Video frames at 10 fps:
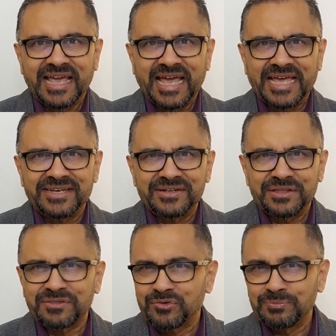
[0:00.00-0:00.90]
And
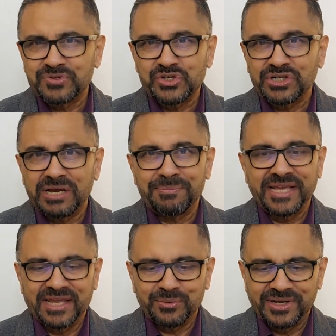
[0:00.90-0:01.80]
scripture, I
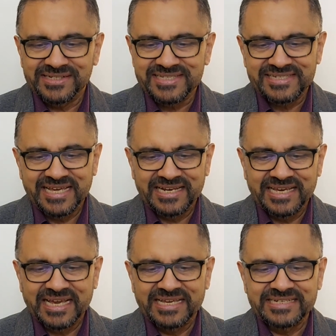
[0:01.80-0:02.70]
began to understand
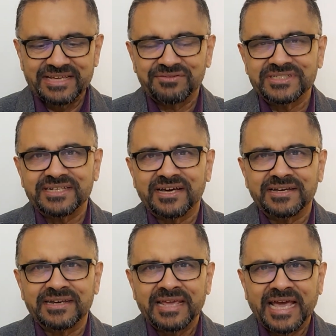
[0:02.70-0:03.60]
like I had never
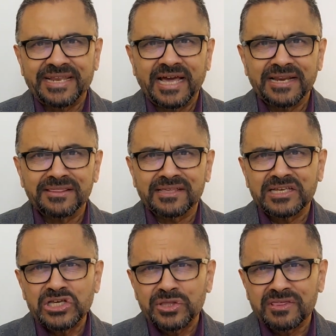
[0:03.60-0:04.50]
done. And I had a
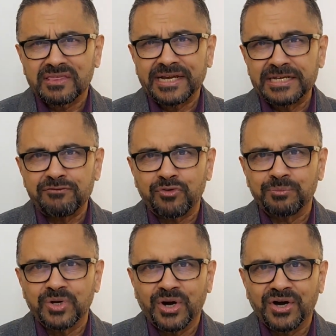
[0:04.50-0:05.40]
clear sign
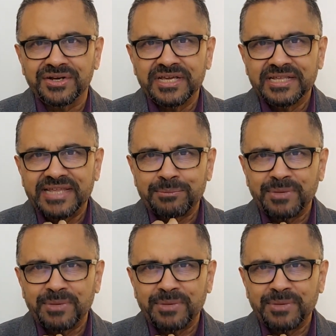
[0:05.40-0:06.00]
from God that